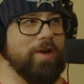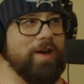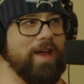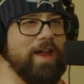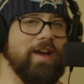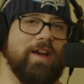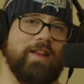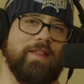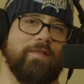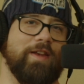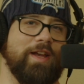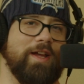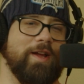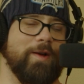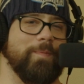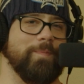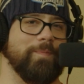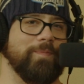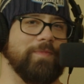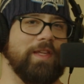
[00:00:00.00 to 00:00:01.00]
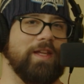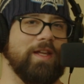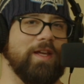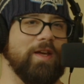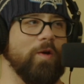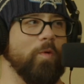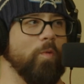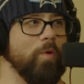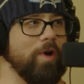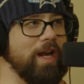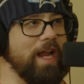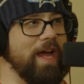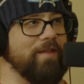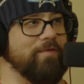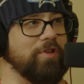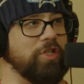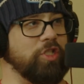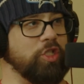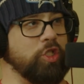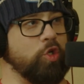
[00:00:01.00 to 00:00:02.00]
you're editing the video, we're going to
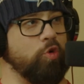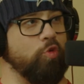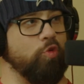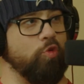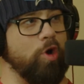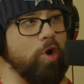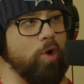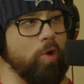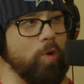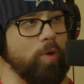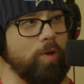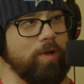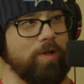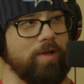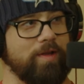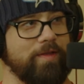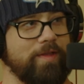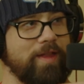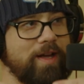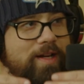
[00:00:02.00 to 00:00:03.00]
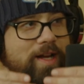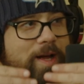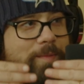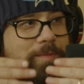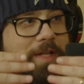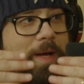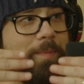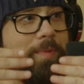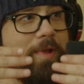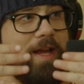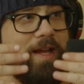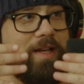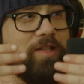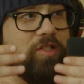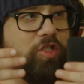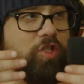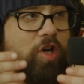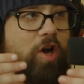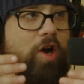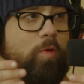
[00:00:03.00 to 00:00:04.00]
have a scroll that comes up like in
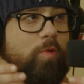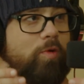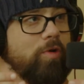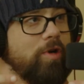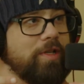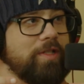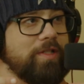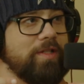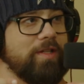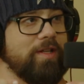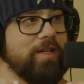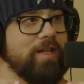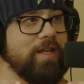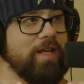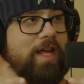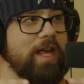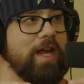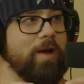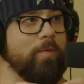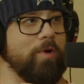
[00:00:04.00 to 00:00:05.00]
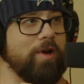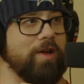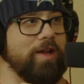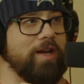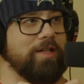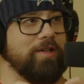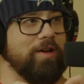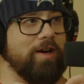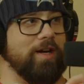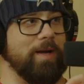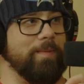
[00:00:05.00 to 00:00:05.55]
Star Wars, and we're going to talk